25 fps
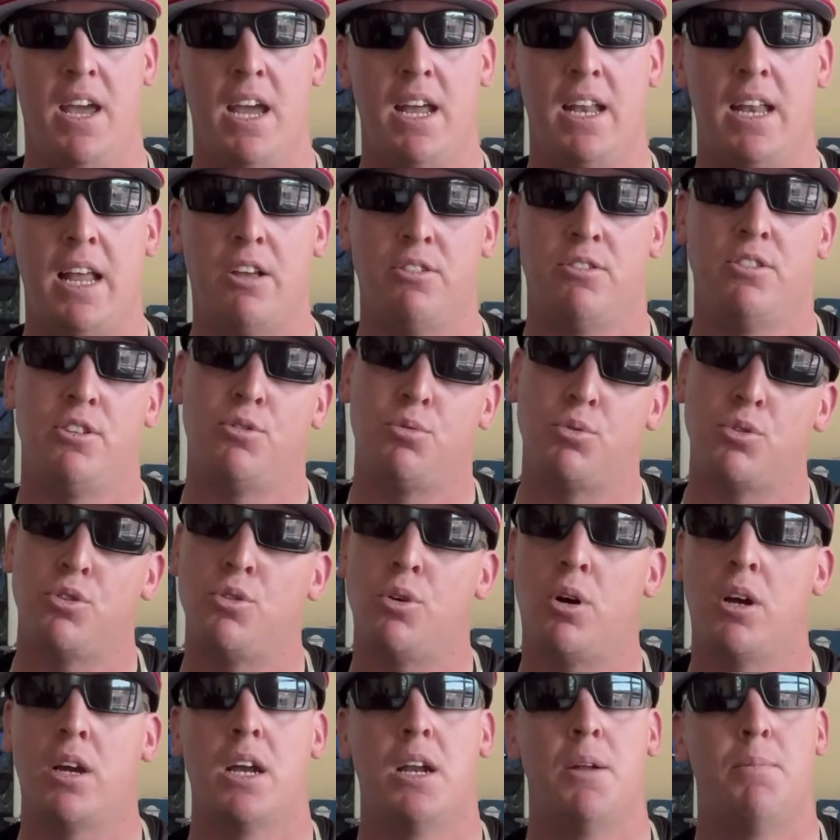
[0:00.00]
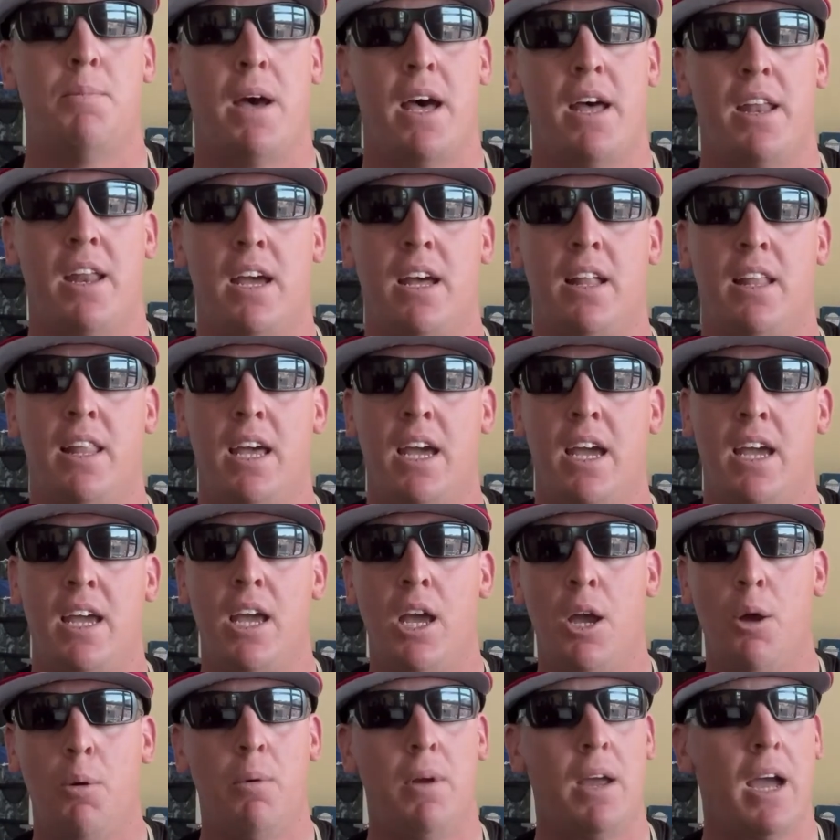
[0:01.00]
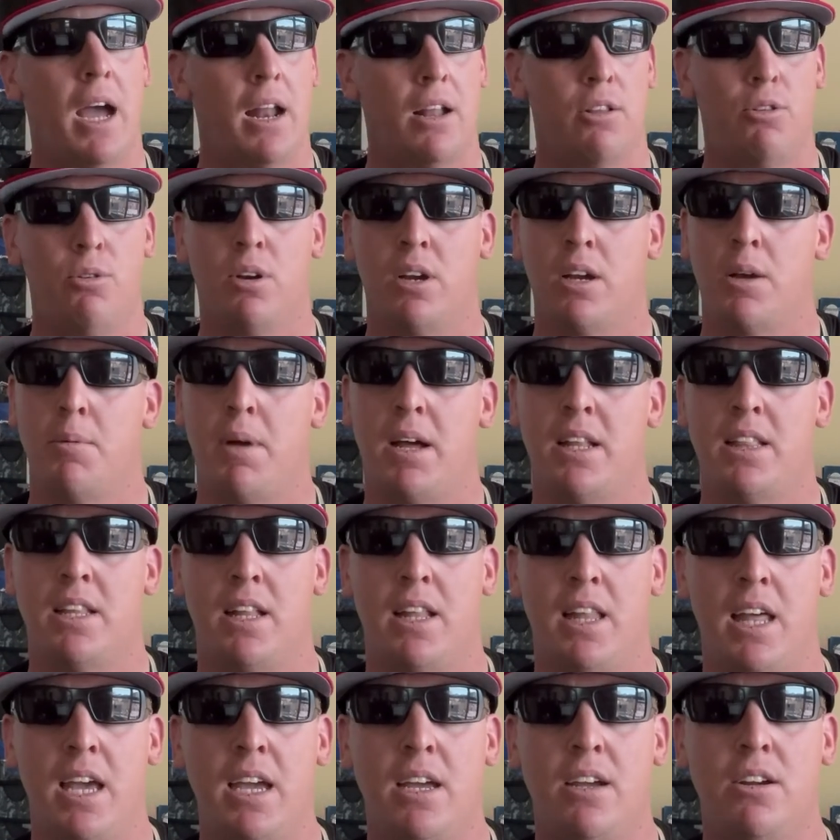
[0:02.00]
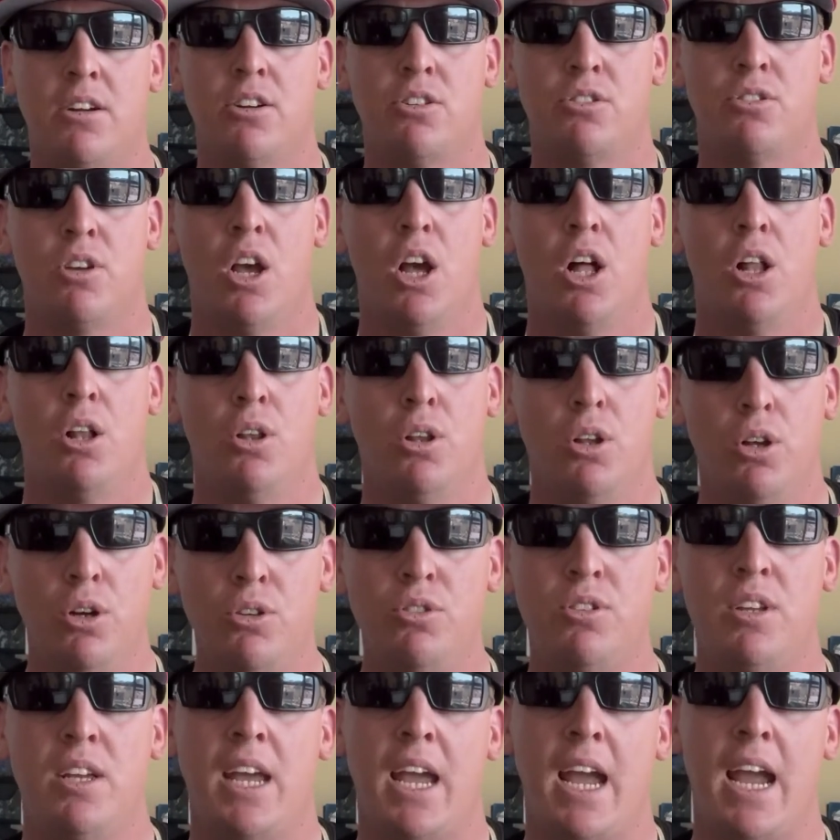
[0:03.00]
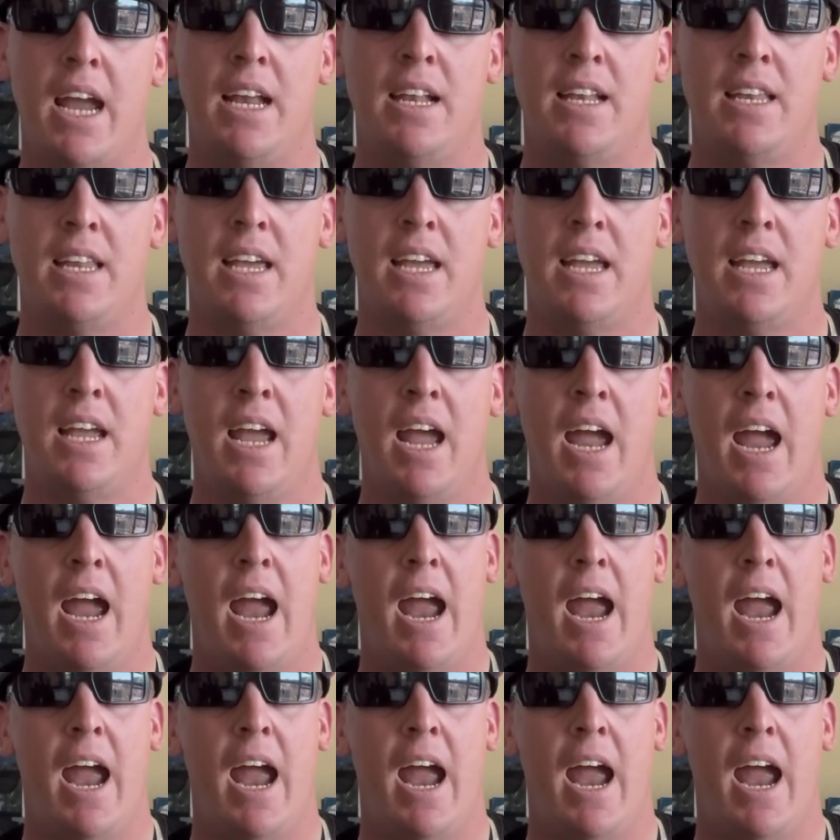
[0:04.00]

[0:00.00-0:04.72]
Now, since we're talking about LA, we got to talk about the Lakers losing AD